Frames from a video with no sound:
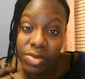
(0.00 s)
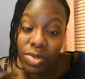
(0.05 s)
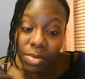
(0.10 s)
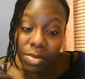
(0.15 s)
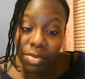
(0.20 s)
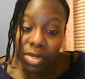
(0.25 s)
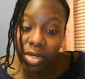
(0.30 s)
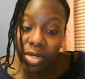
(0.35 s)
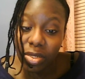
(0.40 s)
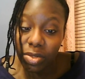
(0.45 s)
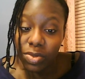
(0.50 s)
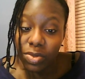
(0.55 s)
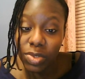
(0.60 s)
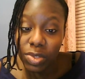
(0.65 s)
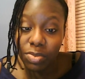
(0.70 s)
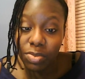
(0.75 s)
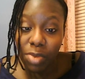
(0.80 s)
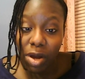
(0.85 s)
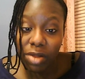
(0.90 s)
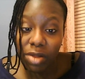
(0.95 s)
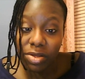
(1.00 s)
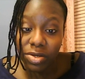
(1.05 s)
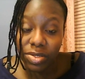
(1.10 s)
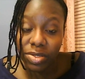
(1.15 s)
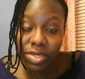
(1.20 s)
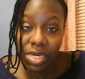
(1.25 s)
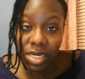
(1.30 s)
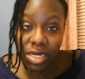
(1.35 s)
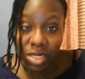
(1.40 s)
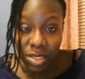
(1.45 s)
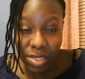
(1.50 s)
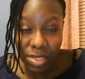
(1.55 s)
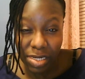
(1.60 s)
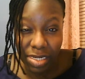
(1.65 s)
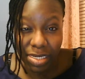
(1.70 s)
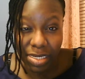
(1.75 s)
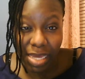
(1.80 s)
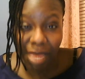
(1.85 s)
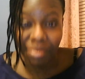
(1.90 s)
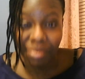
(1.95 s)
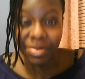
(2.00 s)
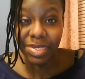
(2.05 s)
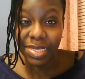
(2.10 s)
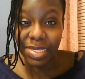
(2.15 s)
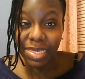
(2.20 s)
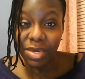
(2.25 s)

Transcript: So I'm going to do smaller sections at a time.